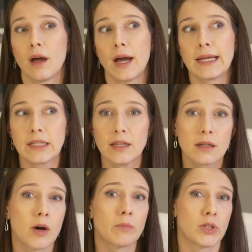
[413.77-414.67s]
I'd say the
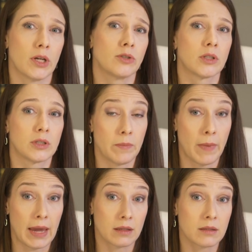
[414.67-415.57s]
computational
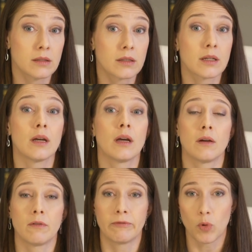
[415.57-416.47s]
demands
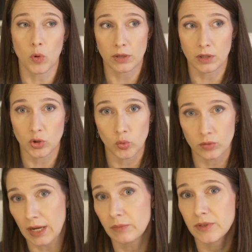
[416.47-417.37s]
for the two
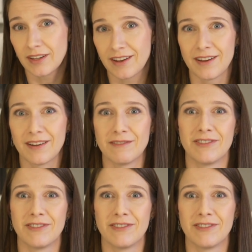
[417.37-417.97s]
types of